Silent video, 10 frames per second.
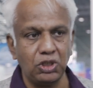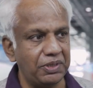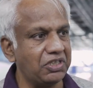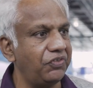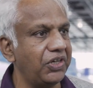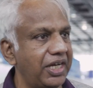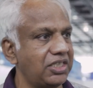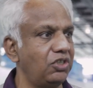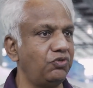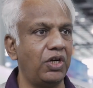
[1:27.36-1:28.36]

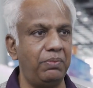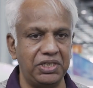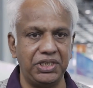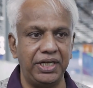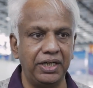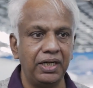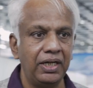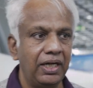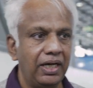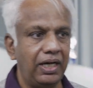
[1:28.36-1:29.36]
specifications for a machine,
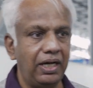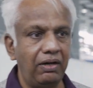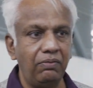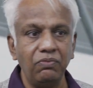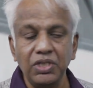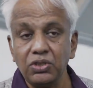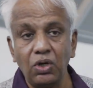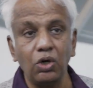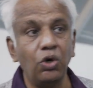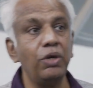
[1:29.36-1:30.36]
which is
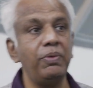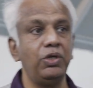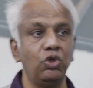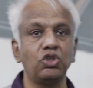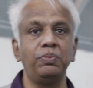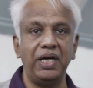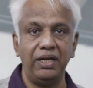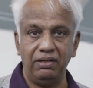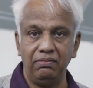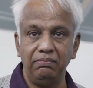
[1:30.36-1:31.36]
not going to be used
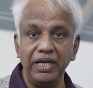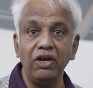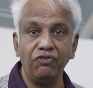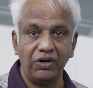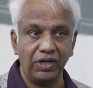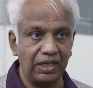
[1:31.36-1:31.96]
by many of our